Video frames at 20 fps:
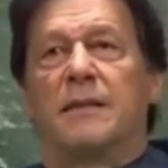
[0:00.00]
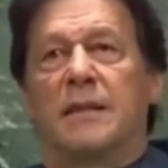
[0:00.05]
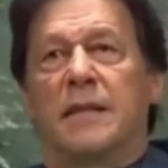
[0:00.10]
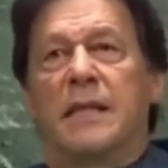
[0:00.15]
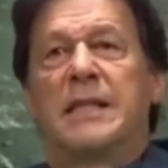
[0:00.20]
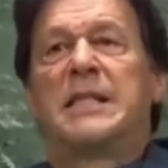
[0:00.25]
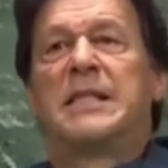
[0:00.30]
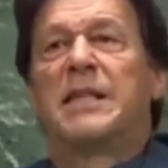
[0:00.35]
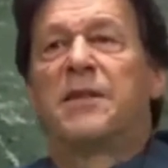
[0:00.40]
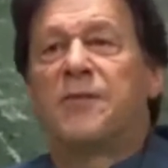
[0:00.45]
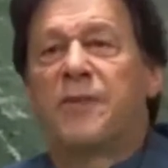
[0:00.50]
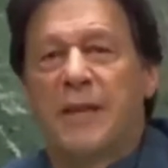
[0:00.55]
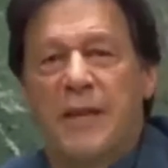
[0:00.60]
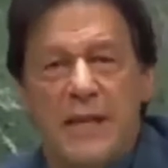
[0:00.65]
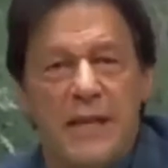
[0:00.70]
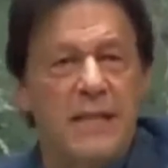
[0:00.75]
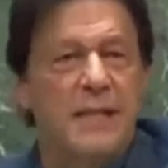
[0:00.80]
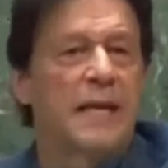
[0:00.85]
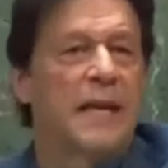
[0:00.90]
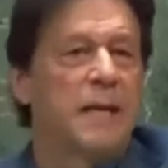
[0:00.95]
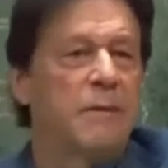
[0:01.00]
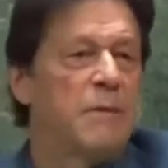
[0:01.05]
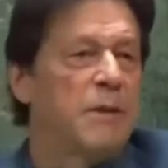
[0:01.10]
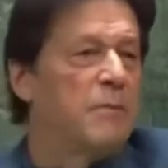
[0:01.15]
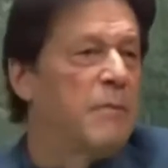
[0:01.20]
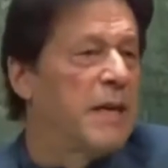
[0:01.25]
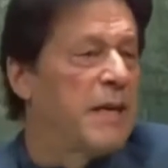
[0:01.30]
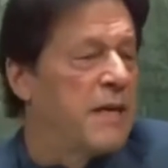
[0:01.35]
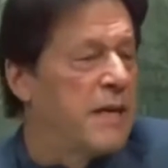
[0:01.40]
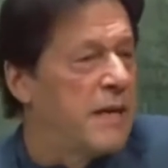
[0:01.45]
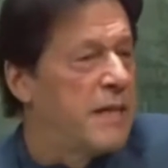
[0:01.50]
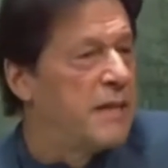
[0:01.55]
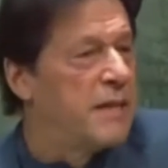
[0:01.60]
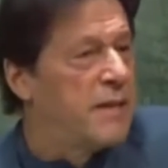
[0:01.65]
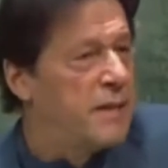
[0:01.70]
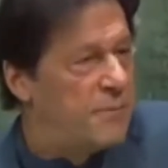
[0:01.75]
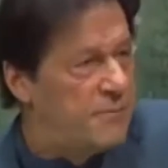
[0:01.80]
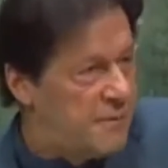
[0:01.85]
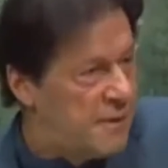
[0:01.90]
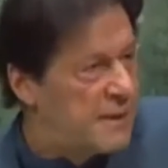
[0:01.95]
a difficult time in my
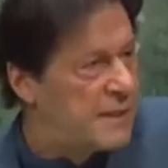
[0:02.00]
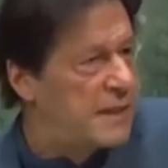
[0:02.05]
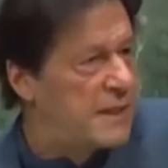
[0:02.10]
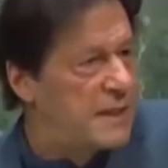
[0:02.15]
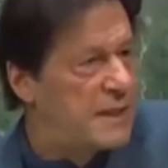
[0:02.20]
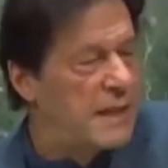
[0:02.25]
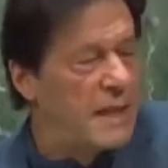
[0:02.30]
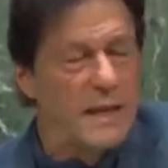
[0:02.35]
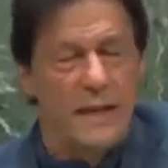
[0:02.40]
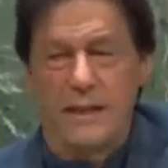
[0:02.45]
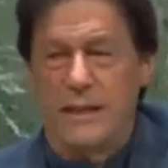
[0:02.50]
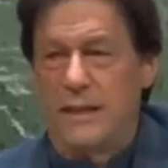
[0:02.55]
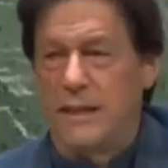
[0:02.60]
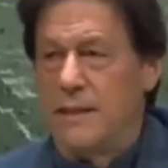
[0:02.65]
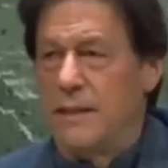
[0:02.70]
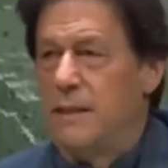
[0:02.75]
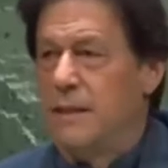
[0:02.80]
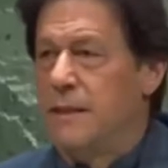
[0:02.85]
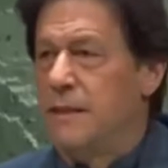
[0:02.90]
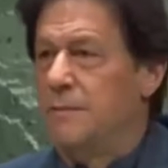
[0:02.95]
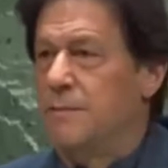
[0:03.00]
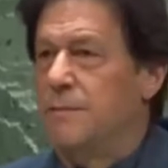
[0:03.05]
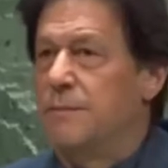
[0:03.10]
country, facing challenges.